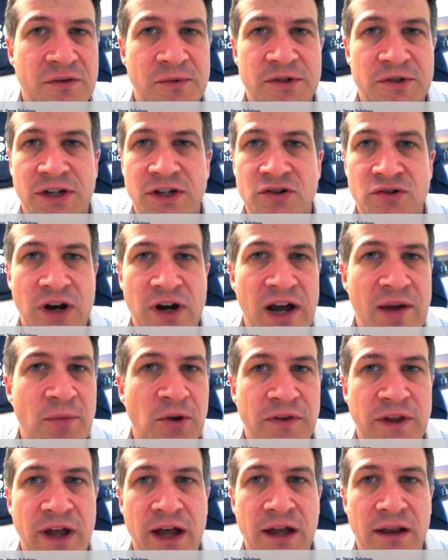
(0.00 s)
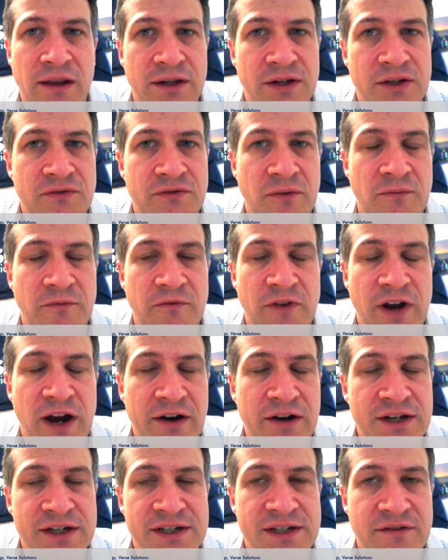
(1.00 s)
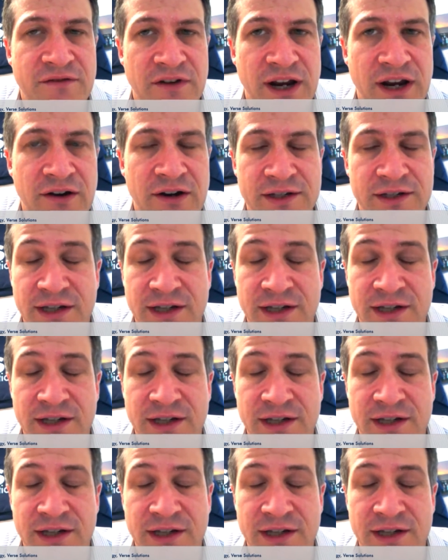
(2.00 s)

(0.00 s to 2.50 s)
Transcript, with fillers: It's almost like tribal knowledge from various different areas,